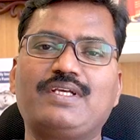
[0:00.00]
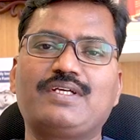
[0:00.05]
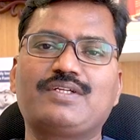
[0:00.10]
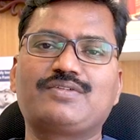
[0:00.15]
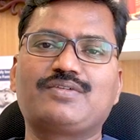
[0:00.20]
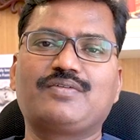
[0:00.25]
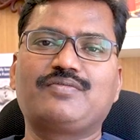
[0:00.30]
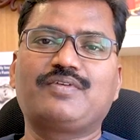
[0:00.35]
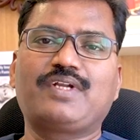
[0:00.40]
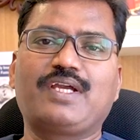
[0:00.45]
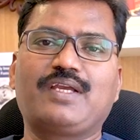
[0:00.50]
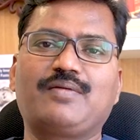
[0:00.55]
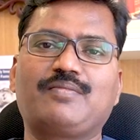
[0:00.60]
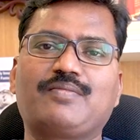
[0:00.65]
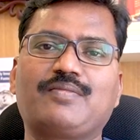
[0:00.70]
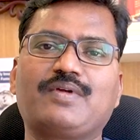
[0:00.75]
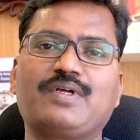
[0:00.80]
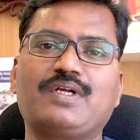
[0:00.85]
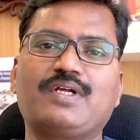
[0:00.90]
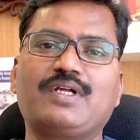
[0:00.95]
years of
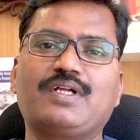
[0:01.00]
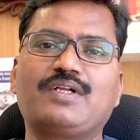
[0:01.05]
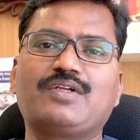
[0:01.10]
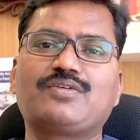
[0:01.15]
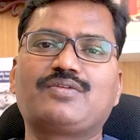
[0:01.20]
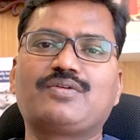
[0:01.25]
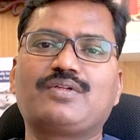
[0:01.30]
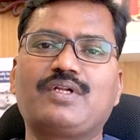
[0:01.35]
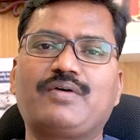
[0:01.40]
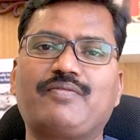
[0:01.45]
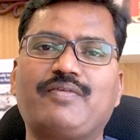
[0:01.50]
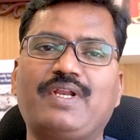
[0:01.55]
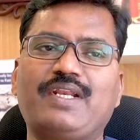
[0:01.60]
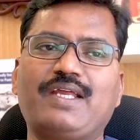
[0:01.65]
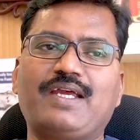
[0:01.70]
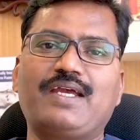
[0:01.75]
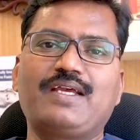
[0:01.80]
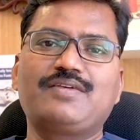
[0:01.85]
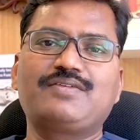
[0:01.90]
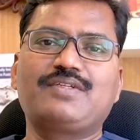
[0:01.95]
time. So
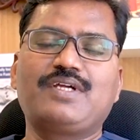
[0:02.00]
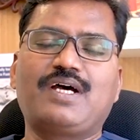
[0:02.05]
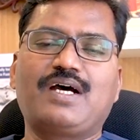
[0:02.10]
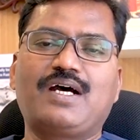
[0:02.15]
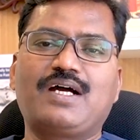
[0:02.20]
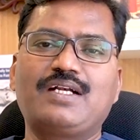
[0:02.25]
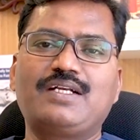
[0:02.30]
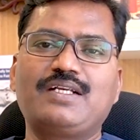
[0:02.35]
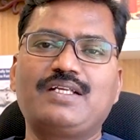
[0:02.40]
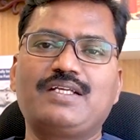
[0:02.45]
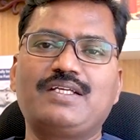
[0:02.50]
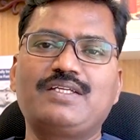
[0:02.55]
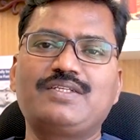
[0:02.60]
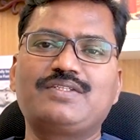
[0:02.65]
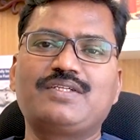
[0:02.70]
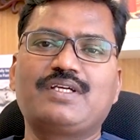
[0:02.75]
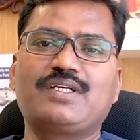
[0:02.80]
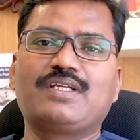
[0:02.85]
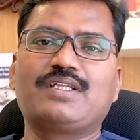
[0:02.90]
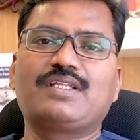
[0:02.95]
whereas the
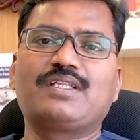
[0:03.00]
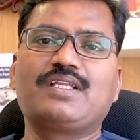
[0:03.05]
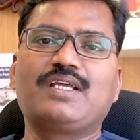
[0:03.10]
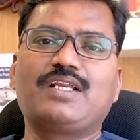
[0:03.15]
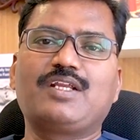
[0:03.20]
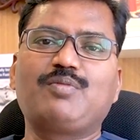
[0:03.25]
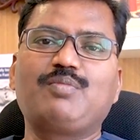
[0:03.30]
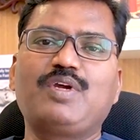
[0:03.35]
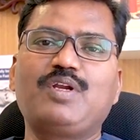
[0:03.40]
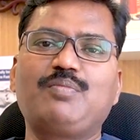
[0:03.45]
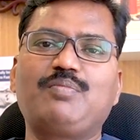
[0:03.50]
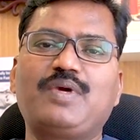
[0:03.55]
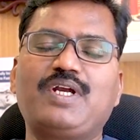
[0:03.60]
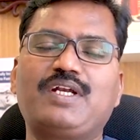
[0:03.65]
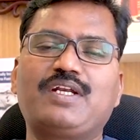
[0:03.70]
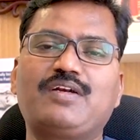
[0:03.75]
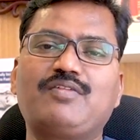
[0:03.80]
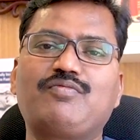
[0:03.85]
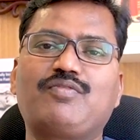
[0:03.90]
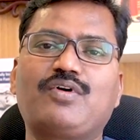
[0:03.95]
arteries, they remain
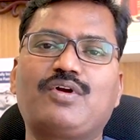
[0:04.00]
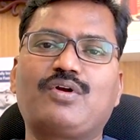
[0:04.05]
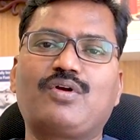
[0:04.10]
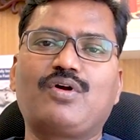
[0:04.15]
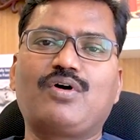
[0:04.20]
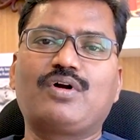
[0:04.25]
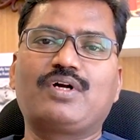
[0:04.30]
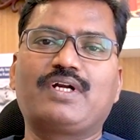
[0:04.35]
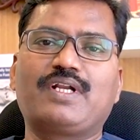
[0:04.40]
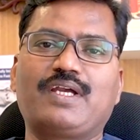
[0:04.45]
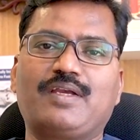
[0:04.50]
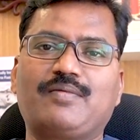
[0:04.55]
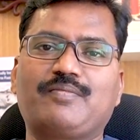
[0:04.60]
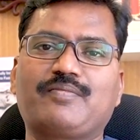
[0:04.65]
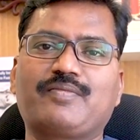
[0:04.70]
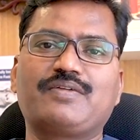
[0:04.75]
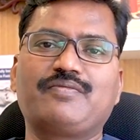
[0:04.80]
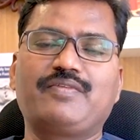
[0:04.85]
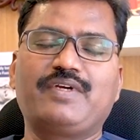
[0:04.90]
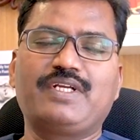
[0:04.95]
patent for long
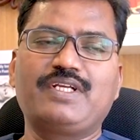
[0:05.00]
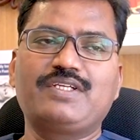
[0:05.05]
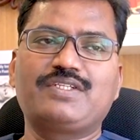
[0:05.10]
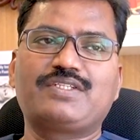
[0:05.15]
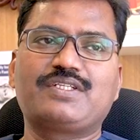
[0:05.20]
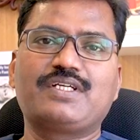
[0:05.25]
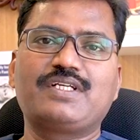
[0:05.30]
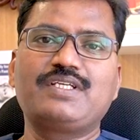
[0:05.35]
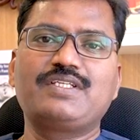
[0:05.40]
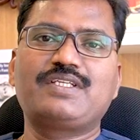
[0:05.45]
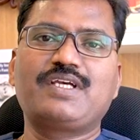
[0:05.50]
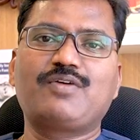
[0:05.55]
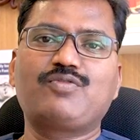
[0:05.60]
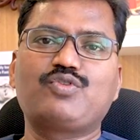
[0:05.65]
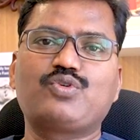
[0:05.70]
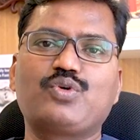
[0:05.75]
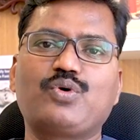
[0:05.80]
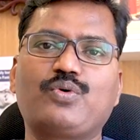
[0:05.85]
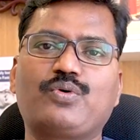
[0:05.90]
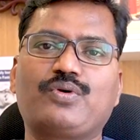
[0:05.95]
time. Various studies have
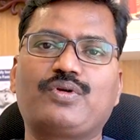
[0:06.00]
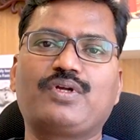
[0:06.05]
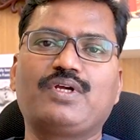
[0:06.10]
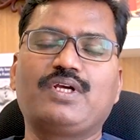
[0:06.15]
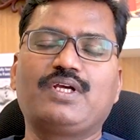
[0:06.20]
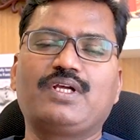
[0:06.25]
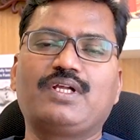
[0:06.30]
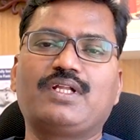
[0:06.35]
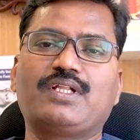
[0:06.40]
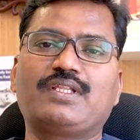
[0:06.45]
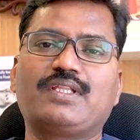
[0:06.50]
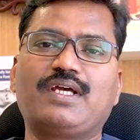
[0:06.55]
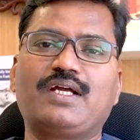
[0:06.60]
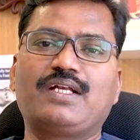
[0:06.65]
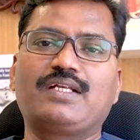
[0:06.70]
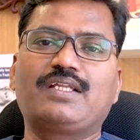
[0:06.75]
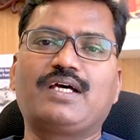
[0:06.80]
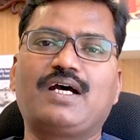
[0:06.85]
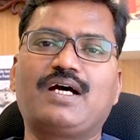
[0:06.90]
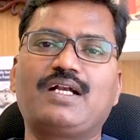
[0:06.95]
shown
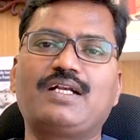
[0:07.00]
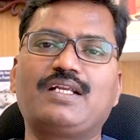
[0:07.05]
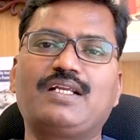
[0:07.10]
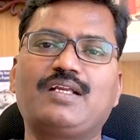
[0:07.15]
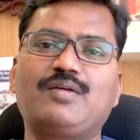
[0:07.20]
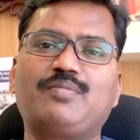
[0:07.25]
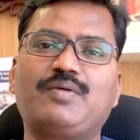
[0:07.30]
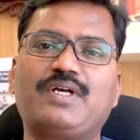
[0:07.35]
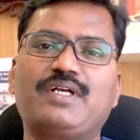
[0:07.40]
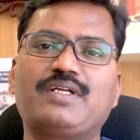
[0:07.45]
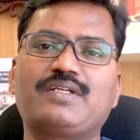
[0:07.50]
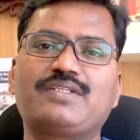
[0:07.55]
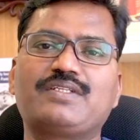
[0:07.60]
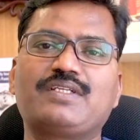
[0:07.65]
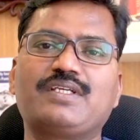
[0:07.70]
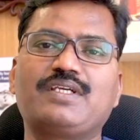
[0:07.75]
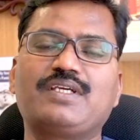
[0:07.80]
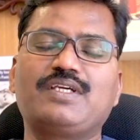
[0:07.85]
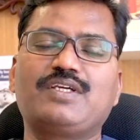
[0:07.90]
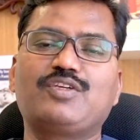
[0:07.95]
that the arterial
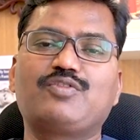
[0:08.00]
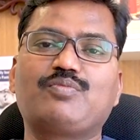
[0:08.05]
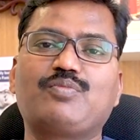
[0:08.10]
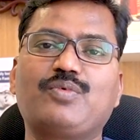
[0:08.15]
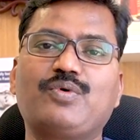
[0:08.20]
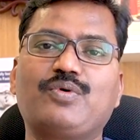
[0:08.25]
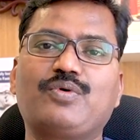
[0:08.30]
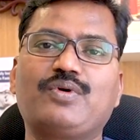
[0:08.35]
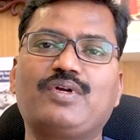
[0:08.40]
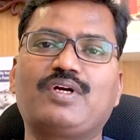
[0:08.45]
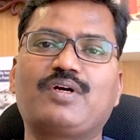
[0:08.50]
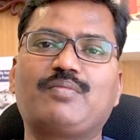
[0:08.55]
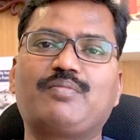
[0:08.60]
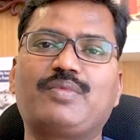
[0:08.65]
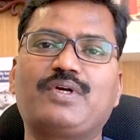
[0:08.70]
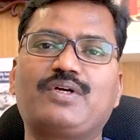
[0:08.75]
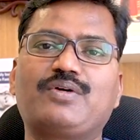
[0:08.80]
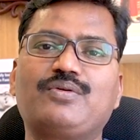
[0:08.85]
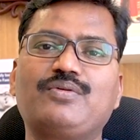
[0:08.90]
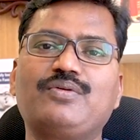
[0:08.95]
patency is more
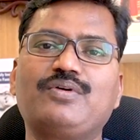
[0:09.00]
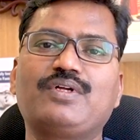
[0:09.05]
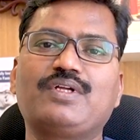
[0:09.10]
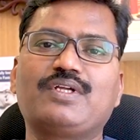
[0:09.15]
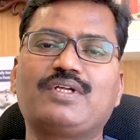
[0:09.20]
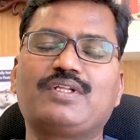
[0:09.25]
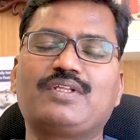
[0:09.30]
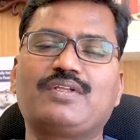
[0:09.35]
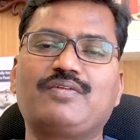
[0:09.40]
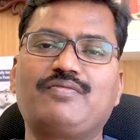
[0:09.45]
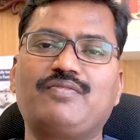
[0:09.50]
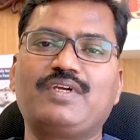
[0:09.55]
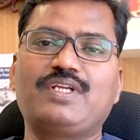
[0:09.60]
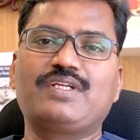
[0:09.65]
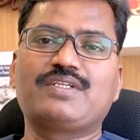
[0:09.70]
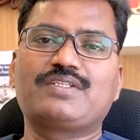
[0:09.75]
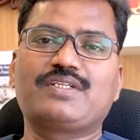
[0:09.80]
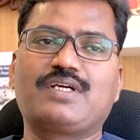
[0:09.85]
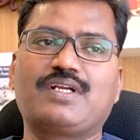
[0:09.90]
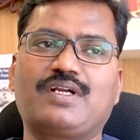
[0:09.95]
compared to the
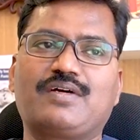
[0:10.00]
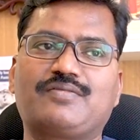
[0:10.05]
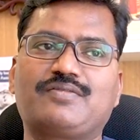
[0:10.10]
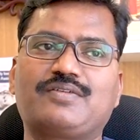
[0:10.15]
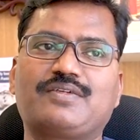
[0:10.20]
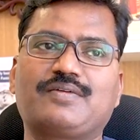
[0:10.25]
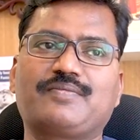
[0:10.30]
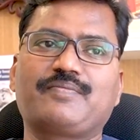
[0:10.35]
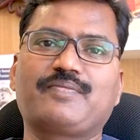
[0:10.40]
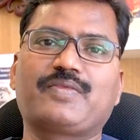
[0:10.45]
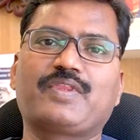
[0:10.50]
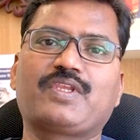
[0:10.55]
venous grafts.